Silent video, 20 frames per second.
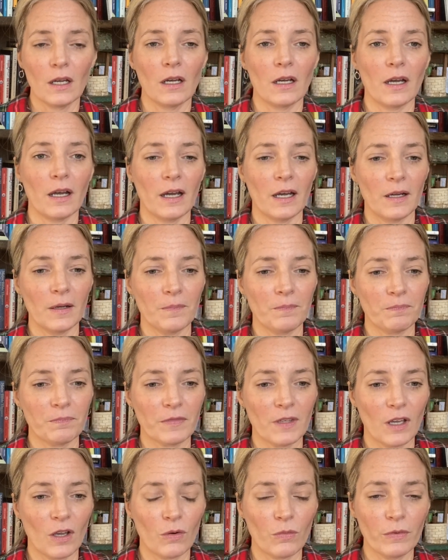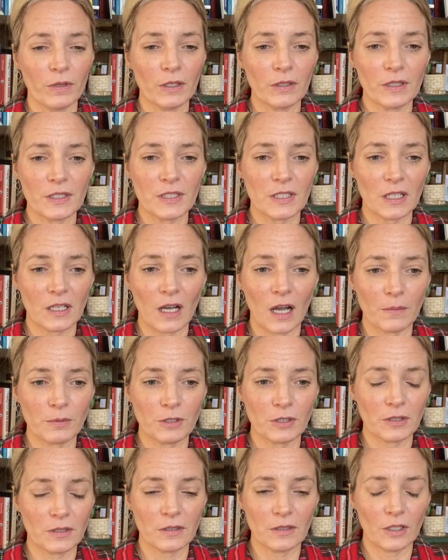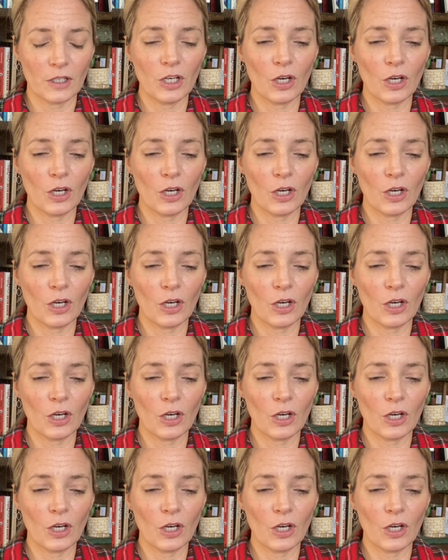A realistic option,